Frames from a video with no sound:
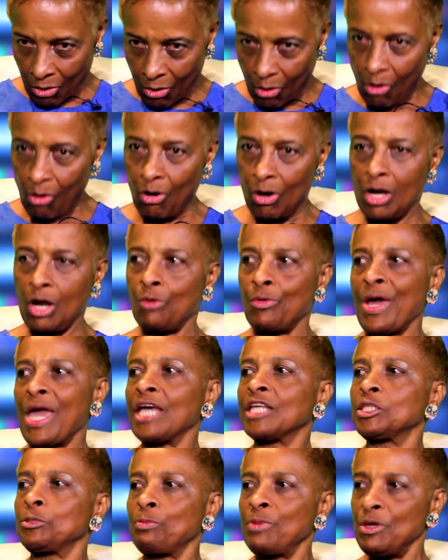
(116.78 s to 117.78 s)
all our
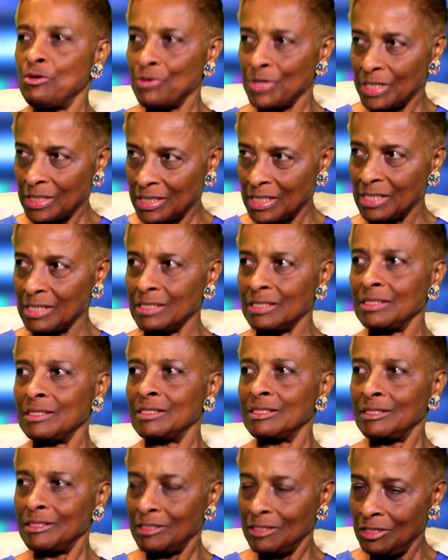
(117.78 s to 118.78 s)

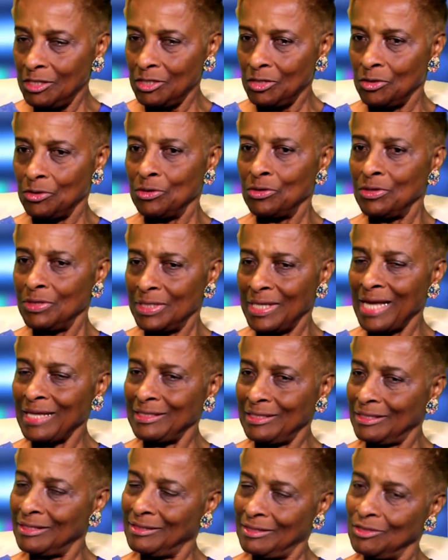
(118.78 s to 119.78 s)
experiences, you know.
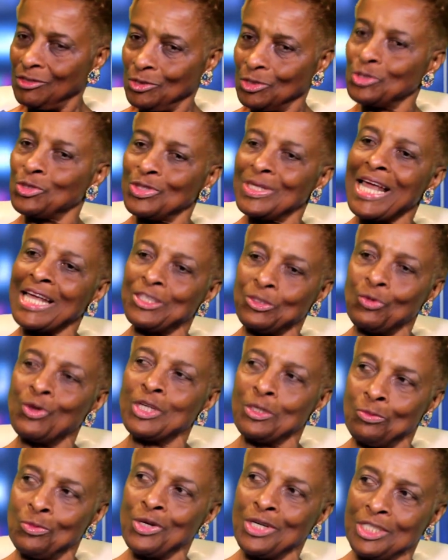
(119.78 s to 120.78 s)
That's so, so that's what
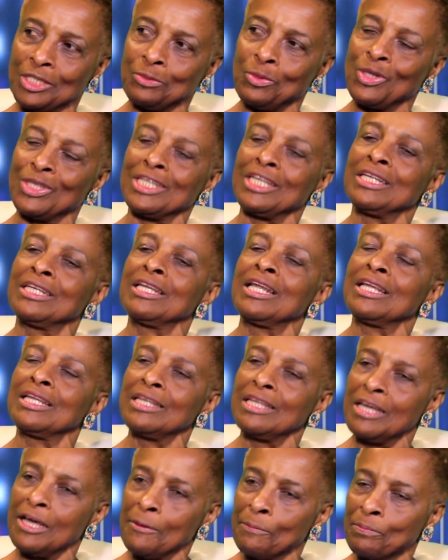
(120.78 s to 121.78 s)
the book is about, and and
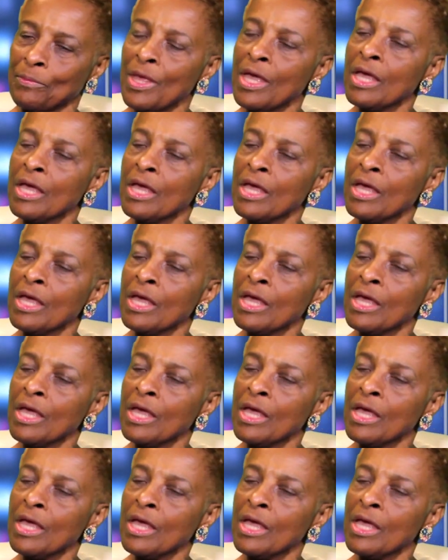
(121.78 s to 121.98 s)
um,